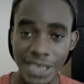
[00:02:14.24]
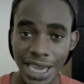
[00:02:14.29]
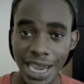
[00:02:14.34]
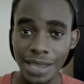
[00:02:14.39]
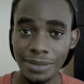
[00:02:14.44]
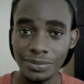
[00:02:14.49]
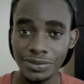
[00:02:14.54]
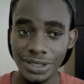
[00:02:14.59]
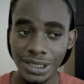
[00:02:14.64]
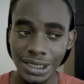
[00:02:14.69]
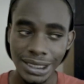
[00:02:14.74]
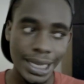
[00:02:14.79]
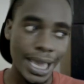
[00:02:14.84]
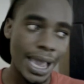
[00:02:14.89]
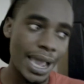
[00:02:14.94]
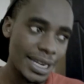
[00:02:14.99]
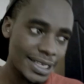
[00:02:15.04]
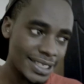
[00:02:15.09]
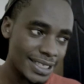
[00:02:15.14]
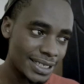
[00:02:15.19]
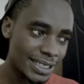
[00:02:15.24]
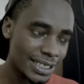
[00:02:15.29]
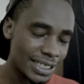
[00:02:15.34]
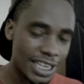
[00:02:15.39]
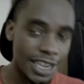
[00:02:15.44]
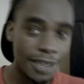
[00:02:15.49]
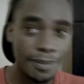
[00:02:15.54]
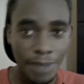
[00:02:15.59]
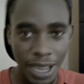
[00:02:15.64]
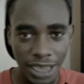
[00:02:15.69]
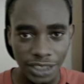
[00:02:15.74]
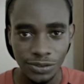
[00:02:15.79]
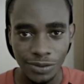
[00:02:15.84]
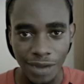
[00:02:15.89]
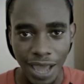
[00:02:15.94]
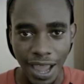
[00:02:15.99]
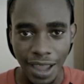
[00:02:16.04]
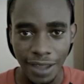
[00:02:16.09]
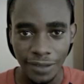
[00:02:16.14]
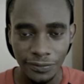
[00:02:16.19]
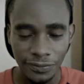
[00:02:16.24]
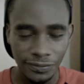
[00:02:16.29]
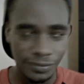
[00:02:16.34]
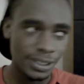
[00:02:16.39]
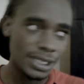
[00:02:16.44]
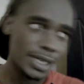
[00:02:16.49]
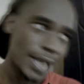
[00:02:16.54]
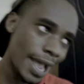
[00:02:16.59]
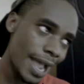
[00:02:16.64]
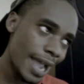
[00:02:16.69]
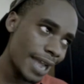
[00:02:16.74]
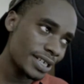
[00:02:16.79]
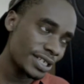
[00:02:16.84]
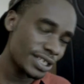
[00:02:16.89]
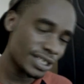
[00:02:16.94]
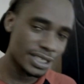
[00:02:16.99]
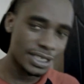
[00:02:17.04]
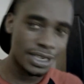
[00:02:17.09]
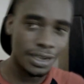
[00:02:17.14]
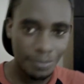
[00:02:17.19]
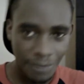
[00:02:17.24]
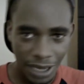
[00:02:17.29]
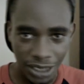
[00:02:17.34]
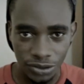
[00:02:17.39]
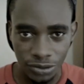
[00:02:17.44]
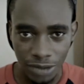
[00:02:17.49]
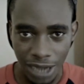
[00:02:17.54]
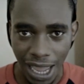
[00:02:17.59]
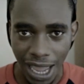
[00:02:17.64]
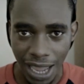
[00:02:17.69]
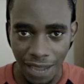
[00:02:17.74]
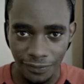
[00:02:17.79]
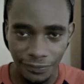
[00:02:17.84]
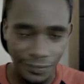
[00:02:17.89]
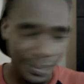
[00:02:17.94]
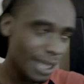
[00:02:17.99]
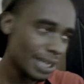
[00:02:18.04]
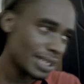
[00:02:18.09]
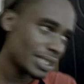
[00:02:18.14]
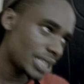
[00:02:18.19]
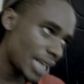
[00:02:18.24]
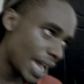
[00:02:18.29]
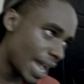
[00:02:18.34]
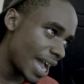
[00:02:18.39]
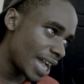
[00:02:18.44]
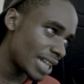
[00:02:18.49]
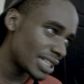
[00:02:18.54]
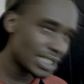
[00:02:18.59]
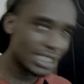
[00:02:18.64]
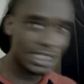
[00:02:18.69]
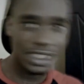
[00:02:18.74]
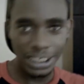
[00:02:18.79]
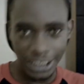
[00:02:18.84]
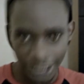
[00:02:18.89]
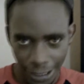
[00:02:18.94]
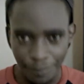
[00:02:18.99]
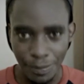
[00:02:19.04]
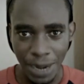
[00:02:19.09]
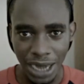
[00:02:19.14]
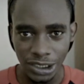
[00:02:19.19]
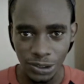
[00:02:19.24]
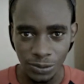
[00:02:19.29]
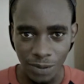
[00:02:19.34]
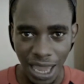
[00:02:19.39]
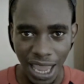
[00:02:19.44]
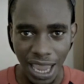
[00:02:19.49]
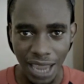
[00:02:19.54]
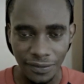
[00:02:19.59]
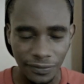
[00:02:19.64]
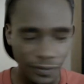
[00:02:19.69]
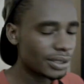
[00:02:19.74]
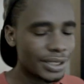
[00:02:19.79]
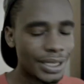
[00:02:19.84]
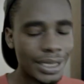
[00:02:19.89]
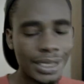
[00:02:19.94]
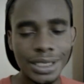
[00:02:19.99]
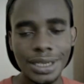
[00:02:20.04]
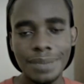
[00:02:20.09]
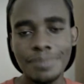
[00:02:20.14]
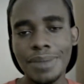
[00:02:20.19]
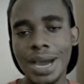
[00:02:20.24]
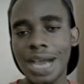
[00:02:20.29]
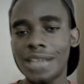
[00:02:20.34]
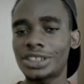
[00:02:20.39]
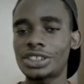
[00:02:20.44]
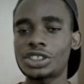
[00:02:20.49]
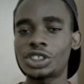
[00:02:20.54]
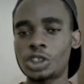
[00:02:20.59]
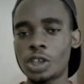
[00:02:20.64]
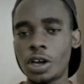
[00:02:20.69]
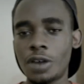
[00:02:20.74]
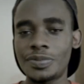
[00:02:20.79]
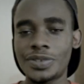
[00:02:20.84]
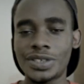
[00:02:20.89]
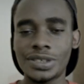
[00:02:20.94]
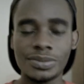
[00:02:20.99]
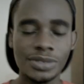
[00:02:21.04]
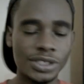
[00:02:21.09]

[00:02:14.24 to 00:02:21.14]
times. Died, came back to life. Died, came back to life. Died, came back to life. Then the bus stopped.